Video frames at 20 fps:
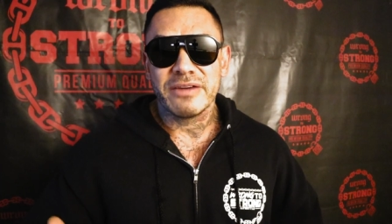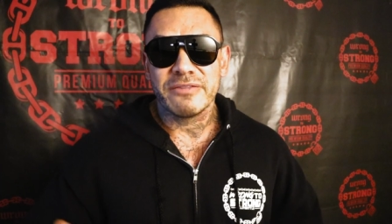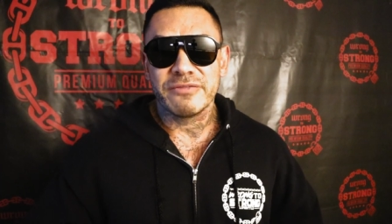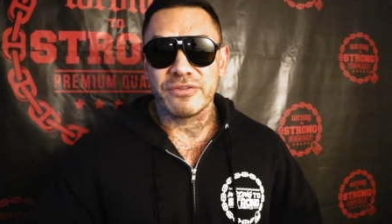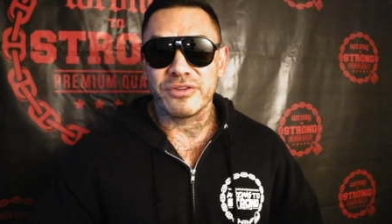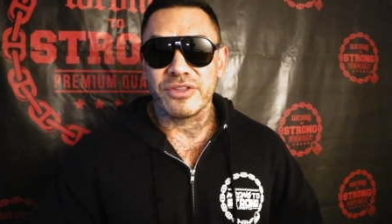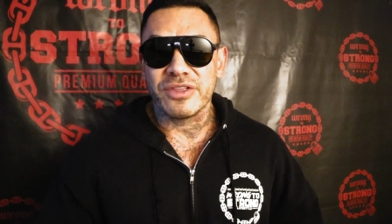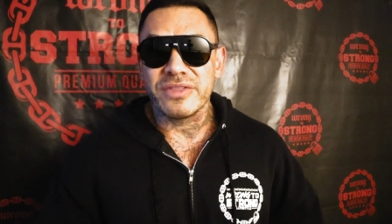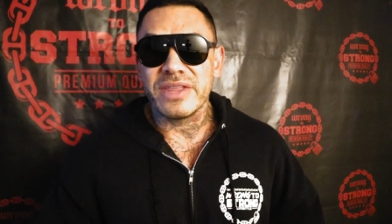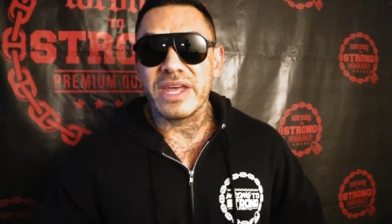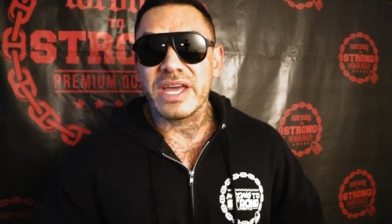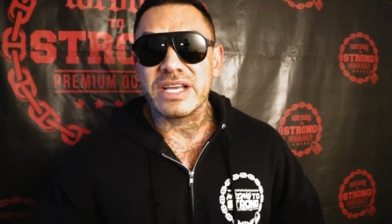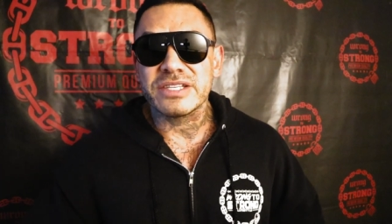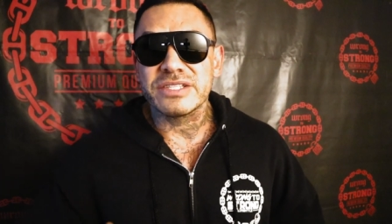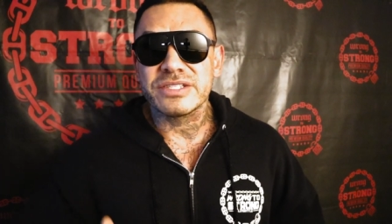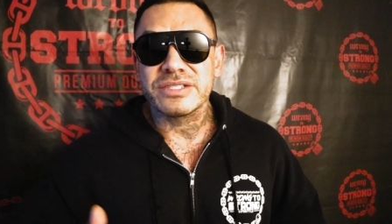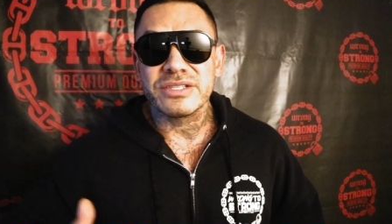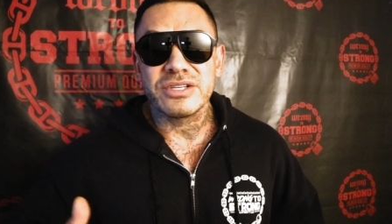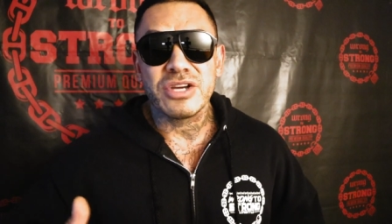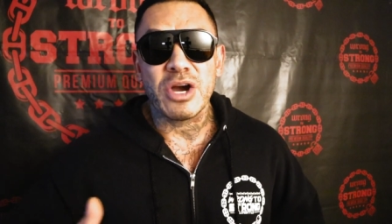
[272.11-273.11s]
for the
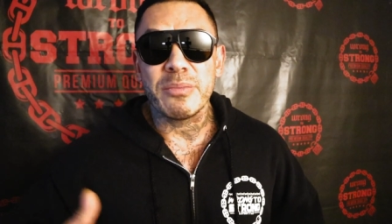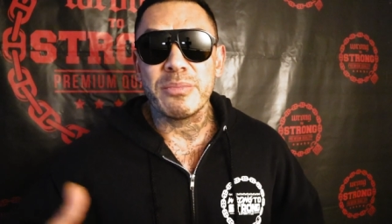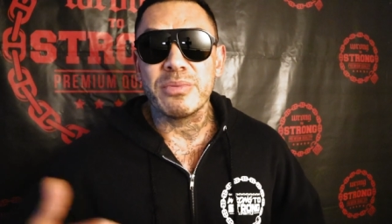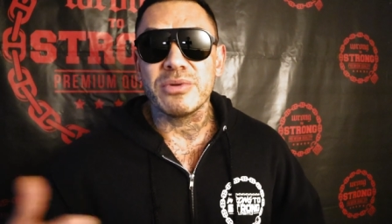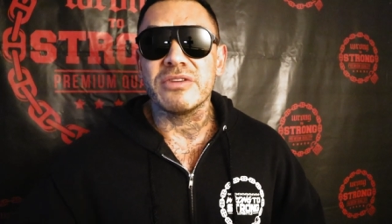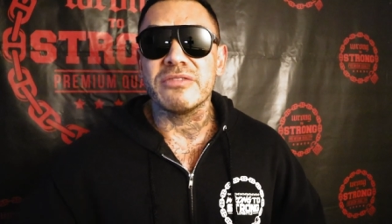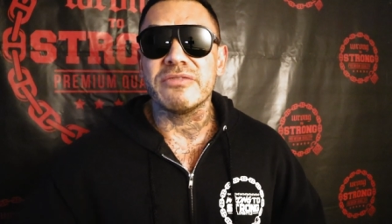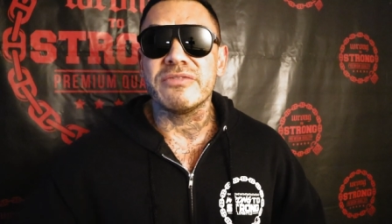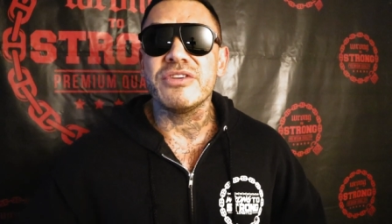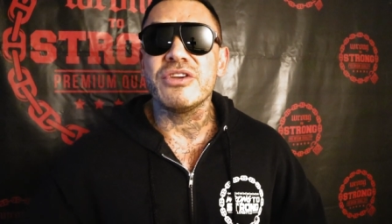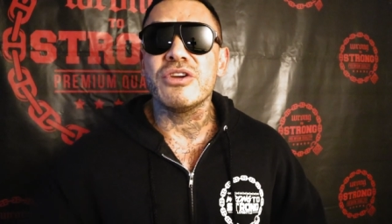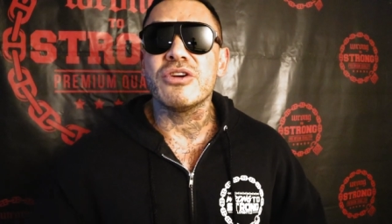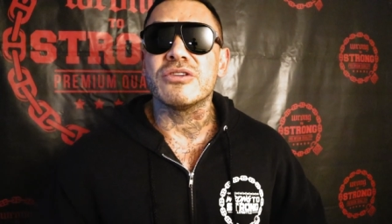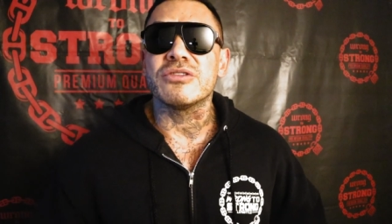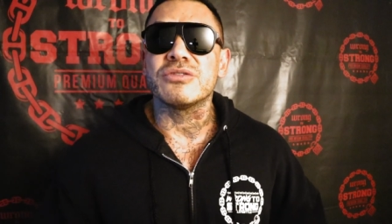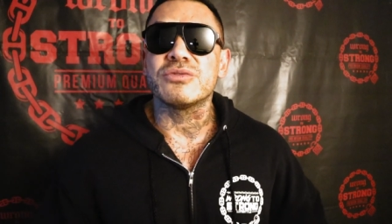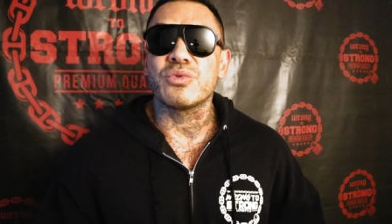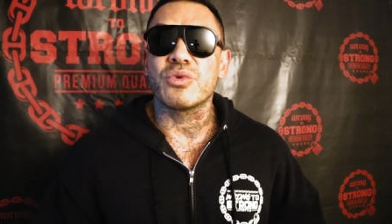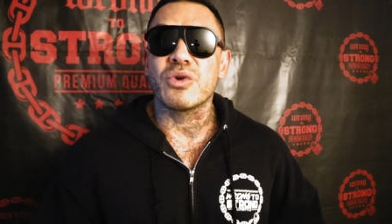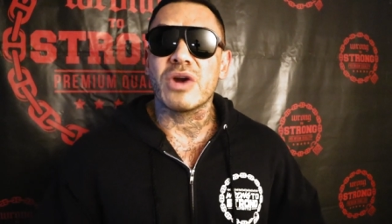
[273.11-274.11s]
next couple of
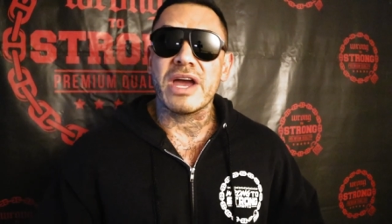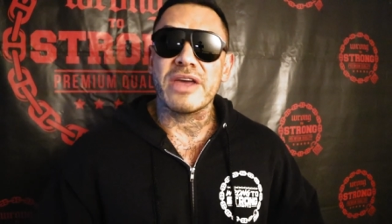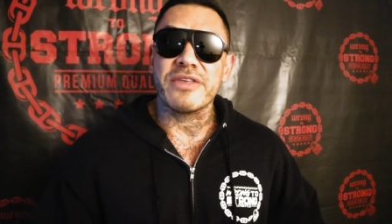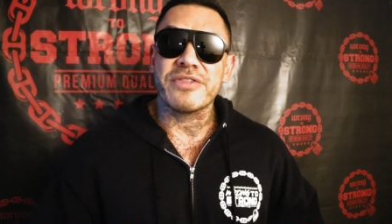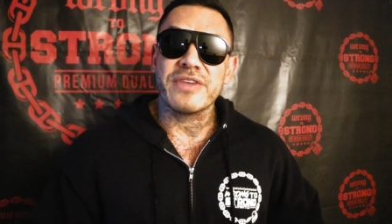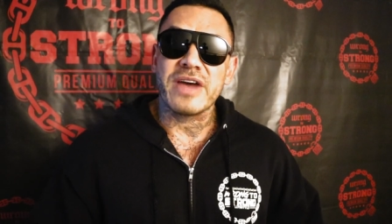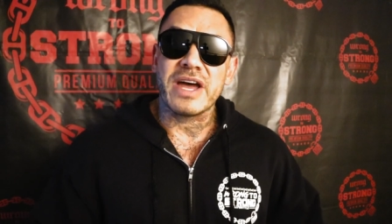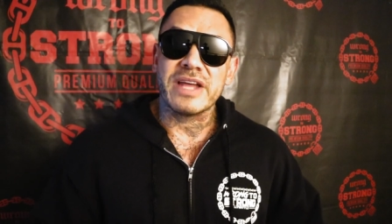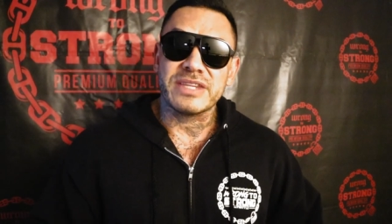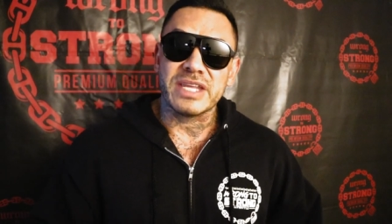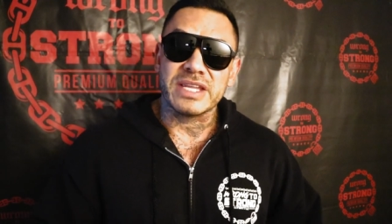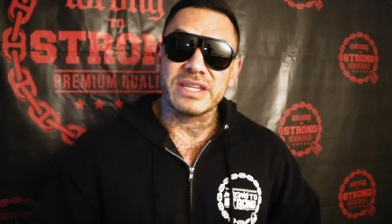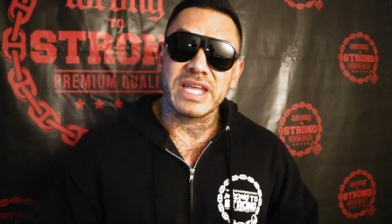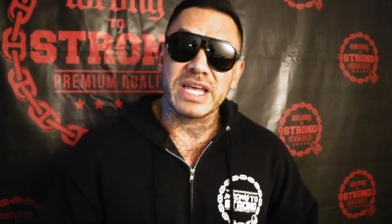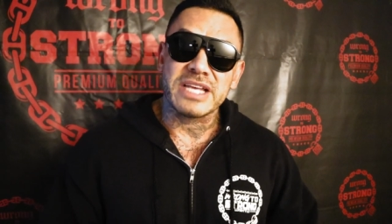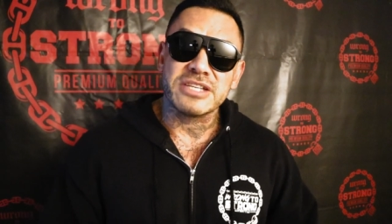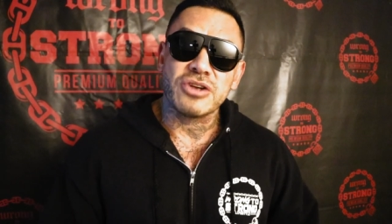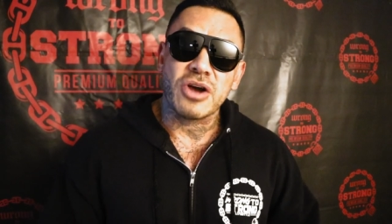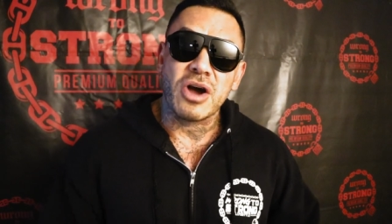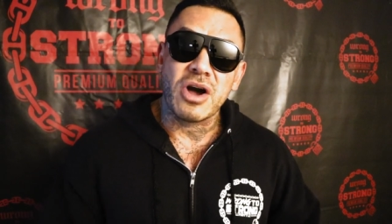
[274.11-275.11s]
years where I thought that
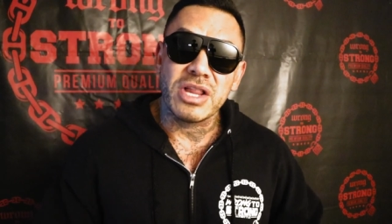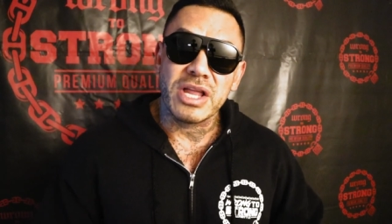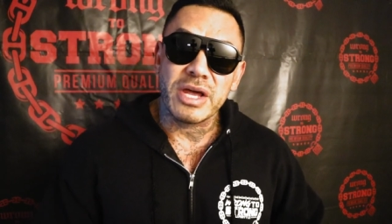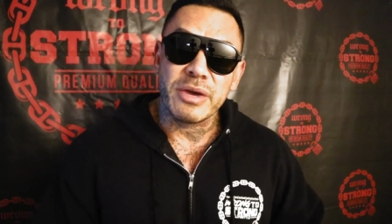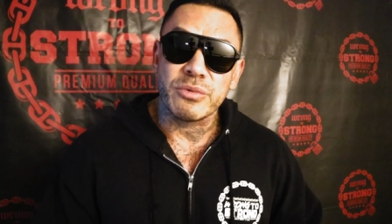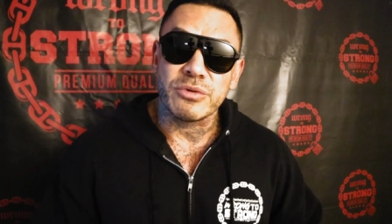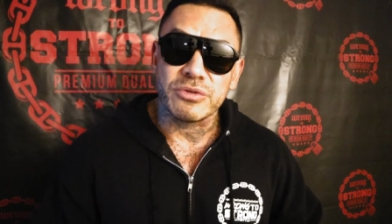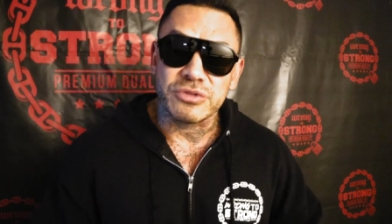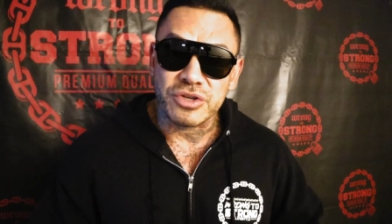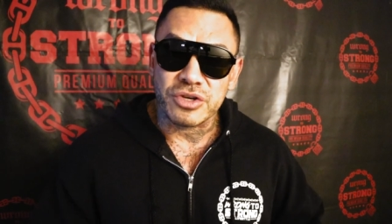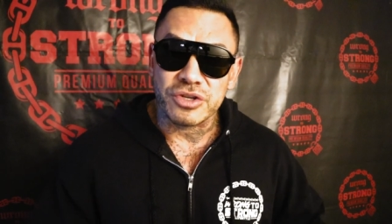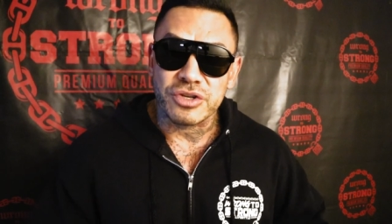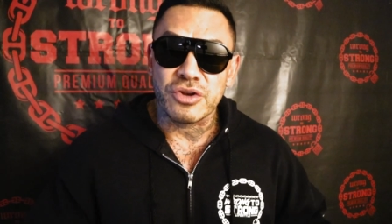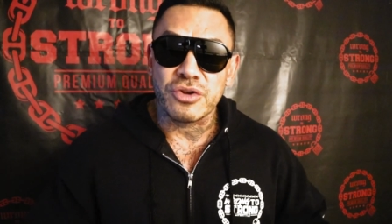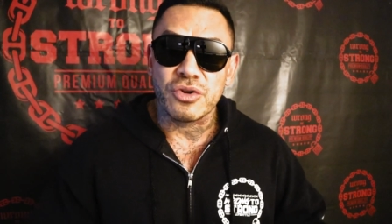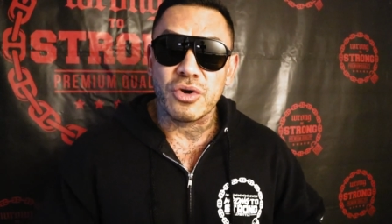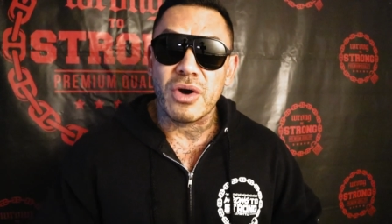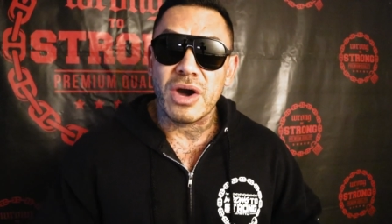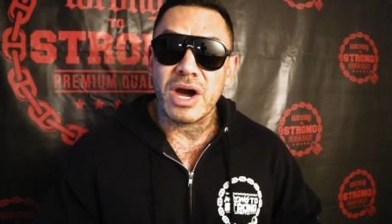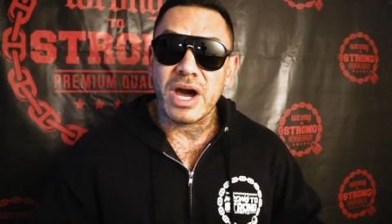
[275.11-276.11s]
that's all I was gonna
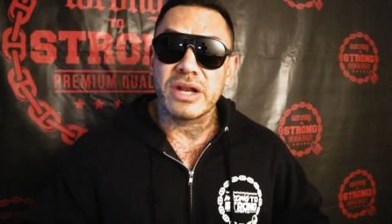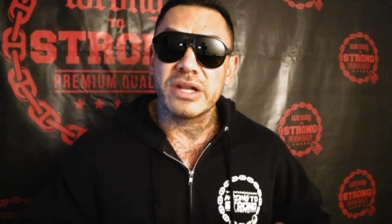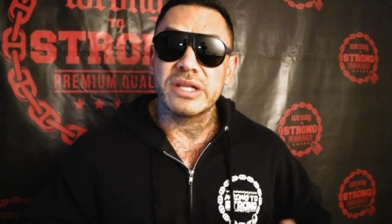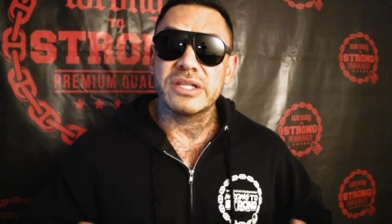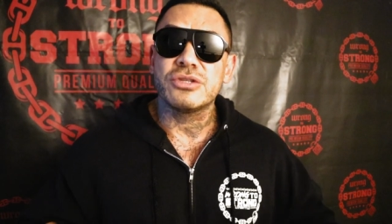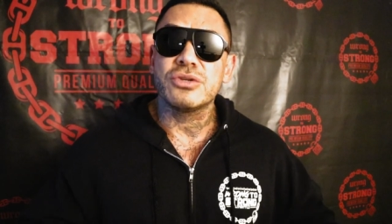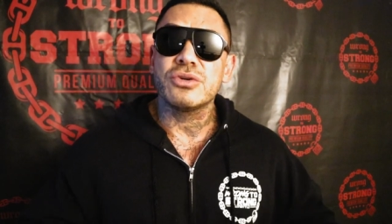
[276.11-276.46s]
know how to